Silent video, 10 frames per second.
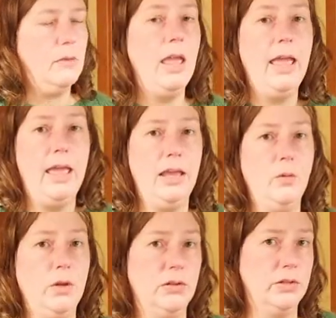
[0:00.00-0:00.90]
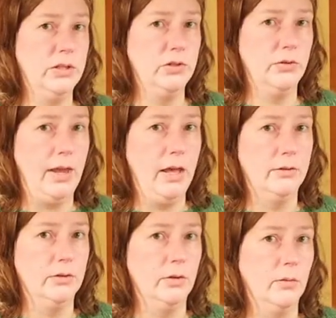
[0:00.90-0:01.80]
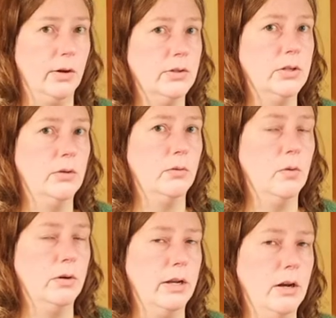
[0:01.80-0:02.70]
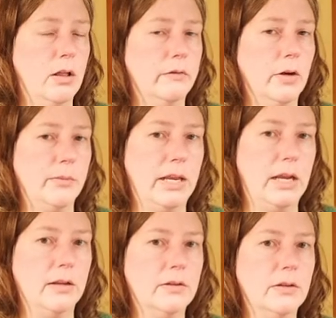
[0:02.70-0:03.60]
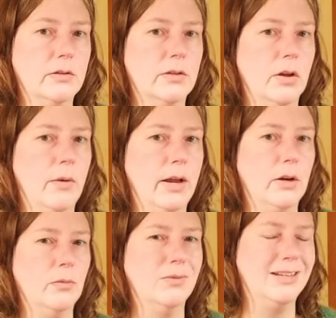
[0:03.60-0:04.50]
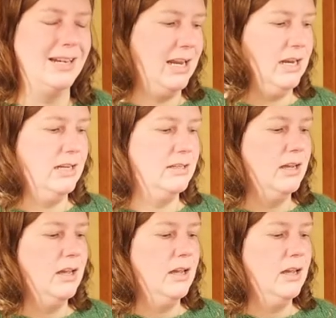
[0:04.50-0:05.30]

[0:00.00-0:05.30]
A, we use a digital calendar at work to coordinate all of our meetings, so I don't need